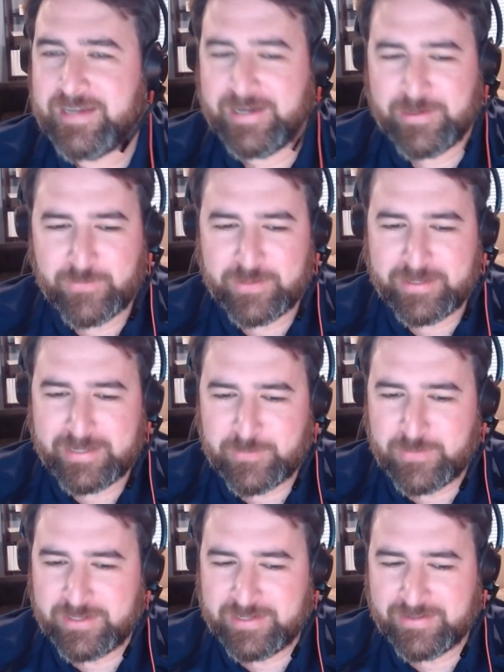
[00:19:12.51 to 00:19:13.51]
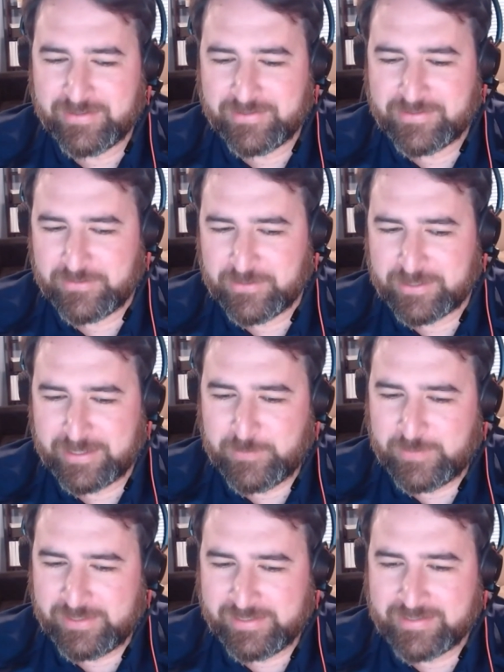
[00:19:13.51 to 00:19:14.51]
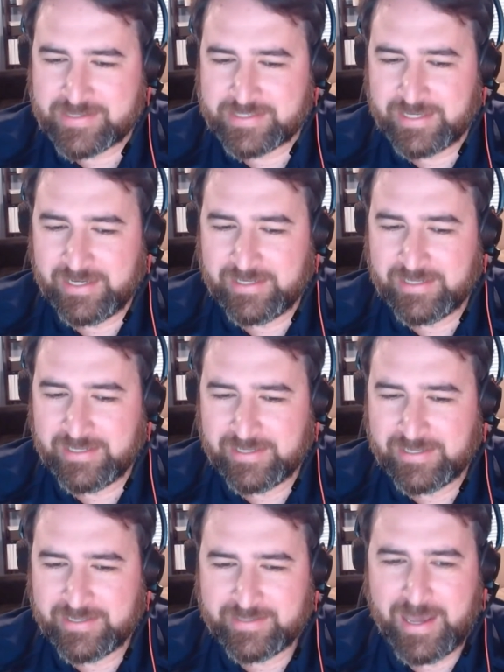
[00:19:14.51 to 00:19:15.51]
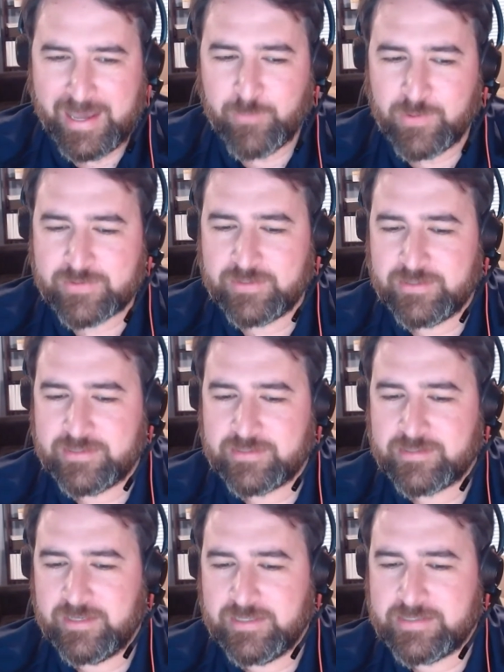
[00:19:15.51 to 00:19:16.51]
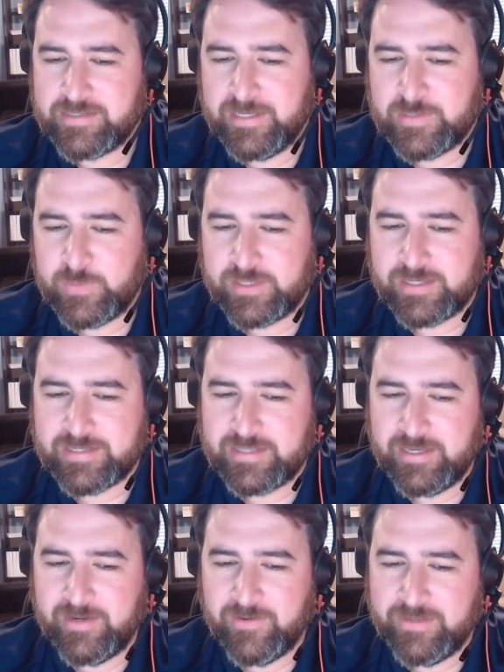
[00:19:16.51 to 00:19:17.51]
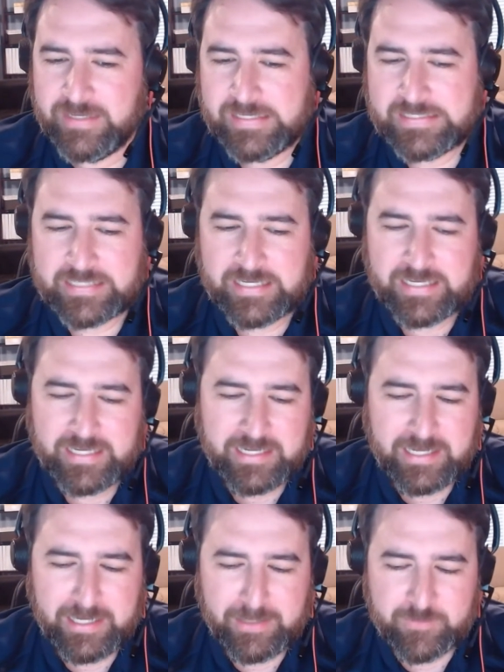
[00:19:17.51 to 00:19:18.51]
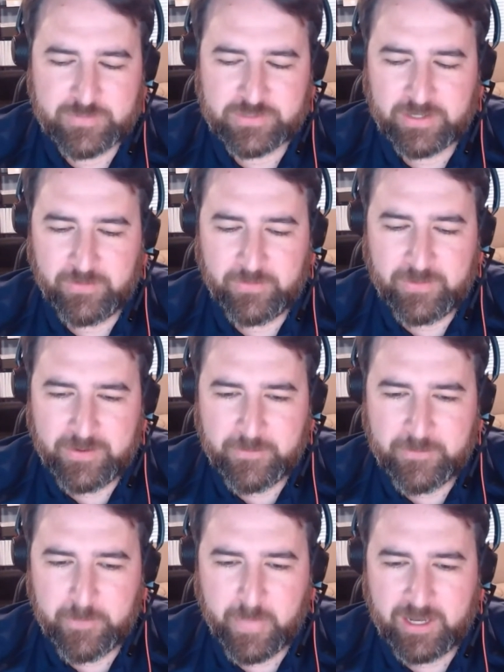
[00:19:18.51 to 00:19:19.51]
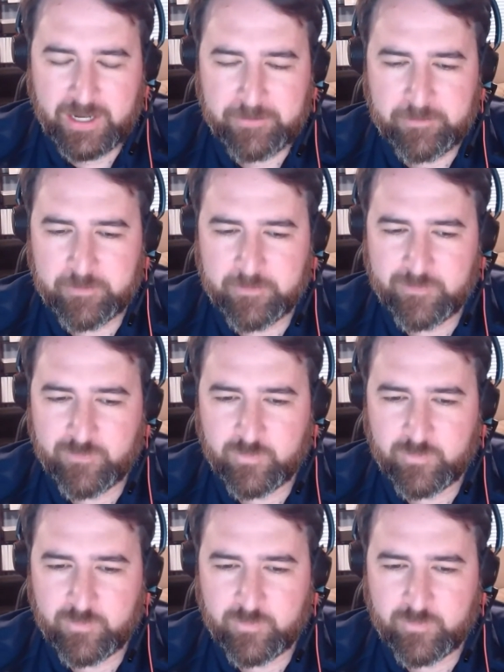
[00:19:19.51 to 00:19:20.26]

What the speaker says: I don't want anybody to look at me and say that person is this because they are this. So um,